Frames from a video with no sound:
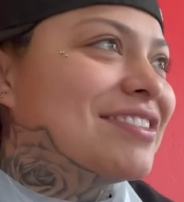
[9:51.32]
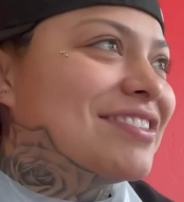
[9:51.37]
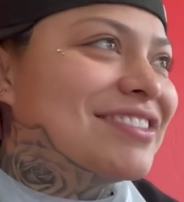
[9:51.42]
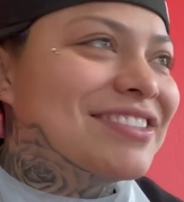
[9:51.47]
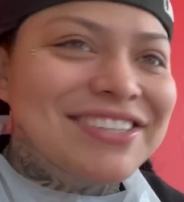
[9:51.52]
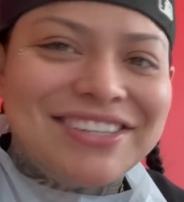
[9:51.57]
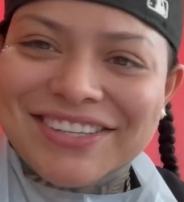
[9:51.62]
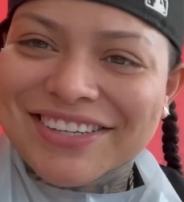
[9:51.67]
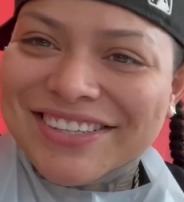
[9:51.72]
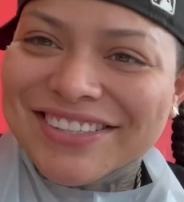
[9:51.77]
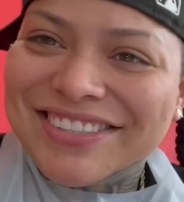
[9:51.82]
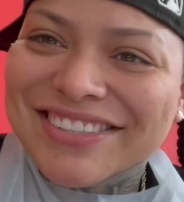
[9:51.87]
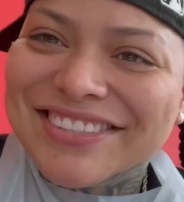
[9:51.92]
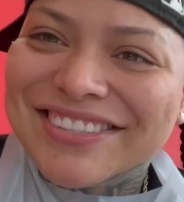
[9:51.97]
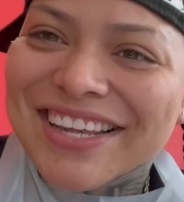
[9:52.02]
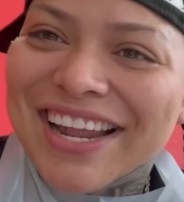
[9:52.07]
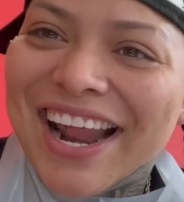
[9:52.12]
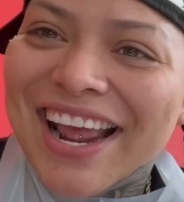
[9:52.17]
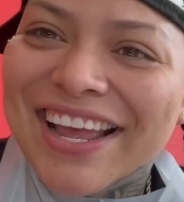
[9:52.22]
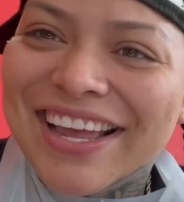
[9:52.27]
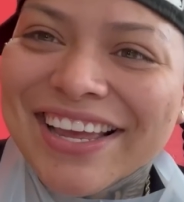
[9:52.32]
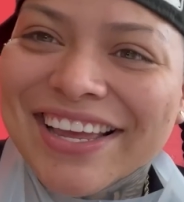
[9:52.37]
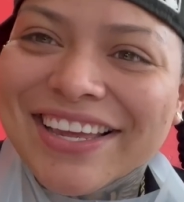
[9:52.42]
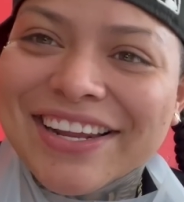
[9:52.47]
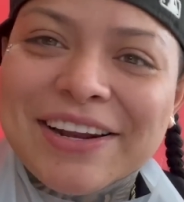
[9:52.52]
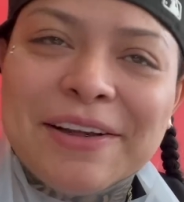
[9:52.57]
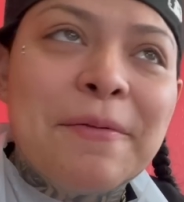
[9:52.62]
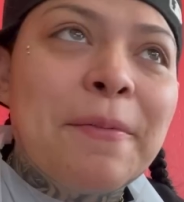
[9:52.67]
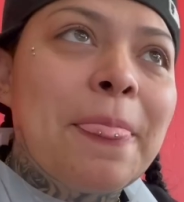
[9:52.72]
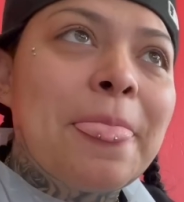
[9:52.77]
she said I
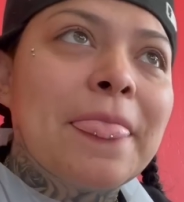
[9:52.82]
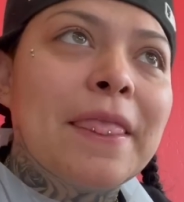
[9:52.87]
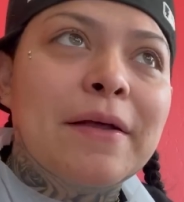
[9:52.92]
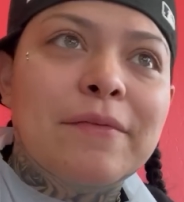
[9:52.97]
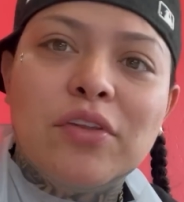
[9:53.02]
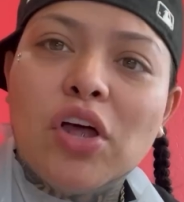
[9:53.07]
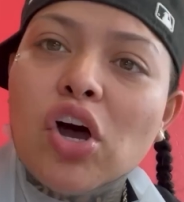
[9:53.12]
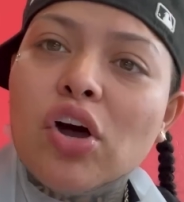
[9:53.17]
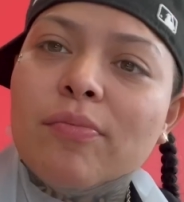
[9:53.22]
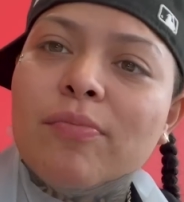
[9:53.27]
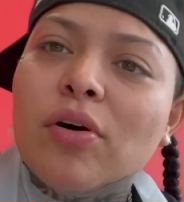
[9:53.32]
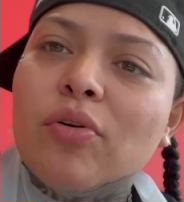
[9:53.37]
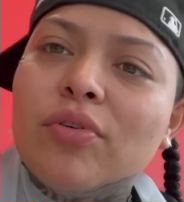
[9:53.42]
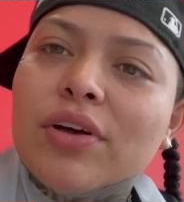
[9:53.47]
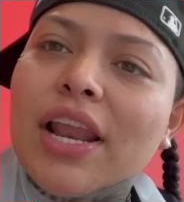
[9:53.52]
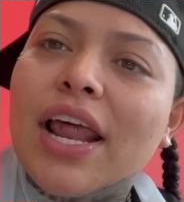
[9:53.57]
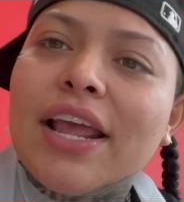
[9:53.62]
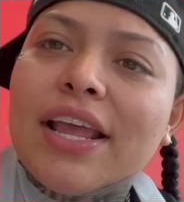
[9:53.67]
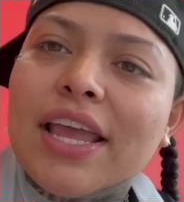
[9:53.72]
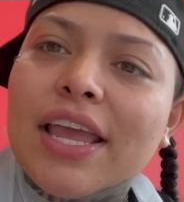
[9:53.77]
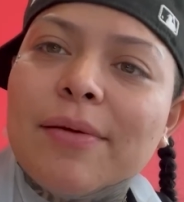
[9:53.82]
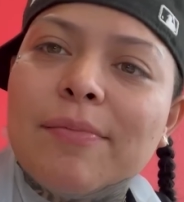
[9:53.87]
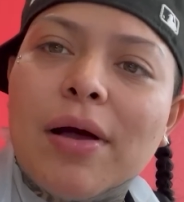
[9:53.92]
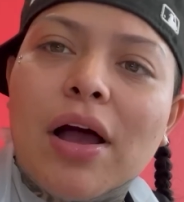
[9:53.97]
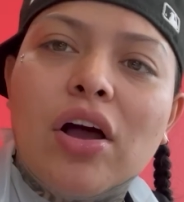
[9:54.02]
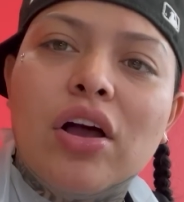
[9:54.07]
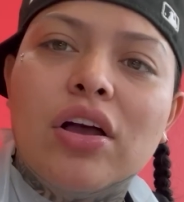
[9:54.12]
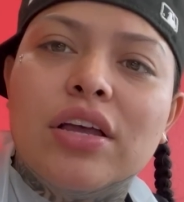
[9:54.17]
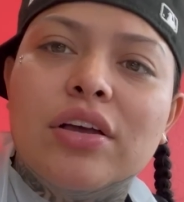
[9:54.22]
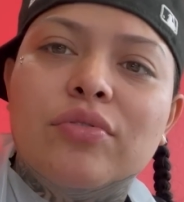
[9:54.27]
hid. No, but when I came
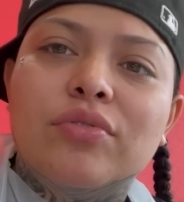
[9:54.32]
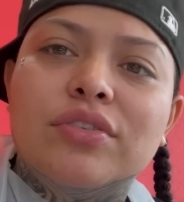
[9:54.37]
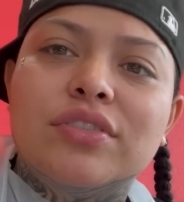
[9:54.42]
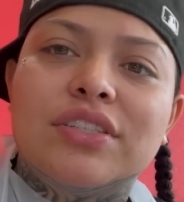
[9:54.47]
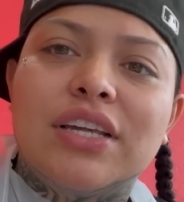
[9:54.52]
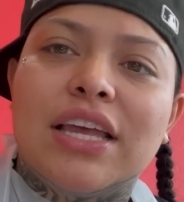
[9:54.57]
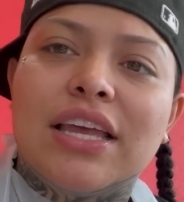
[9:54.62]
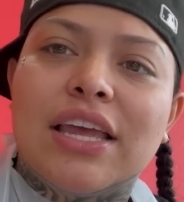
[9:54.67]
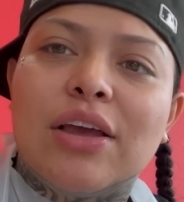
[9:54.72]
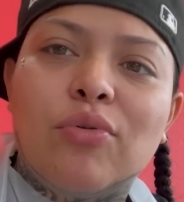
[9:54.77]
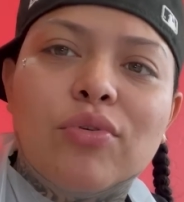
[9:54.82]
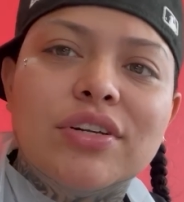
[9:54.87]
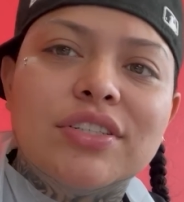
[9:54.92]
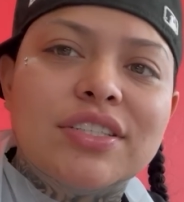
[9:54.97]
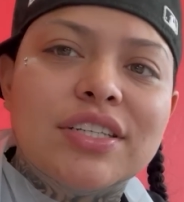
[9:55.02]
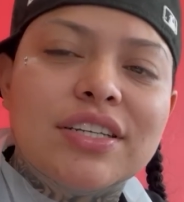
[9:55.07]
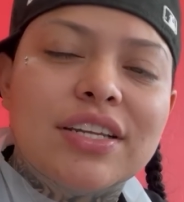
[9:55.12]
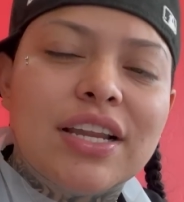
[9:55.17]
out, it was, like, it wasn't,